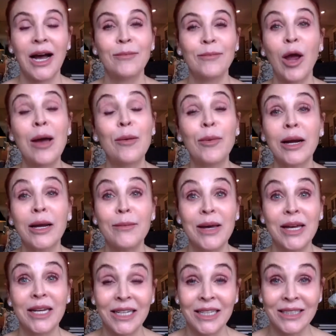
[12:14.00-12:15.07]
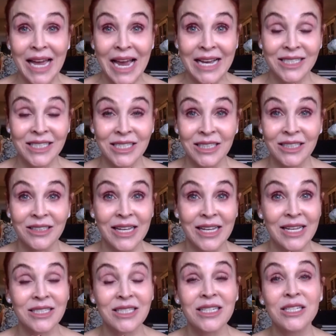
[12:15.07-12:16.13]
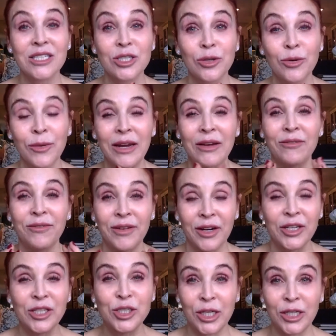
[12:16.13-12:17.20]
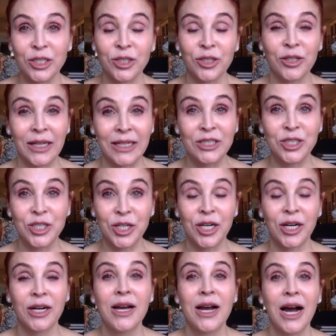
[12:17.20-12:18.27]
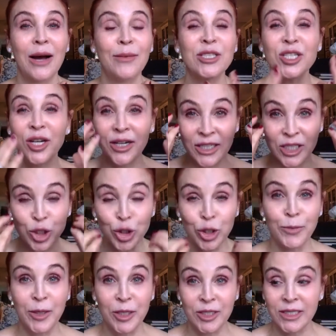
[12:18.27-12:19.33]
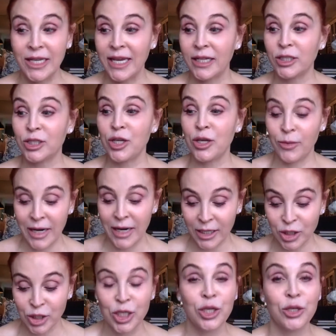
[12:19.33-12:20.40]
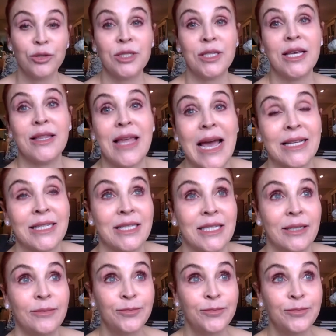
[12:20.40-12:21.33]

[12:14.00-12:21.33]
I recommend Alastin. Alastin is a great, very gentle cleanser. It's not going to strip your skin. So you would actually use the Alastin.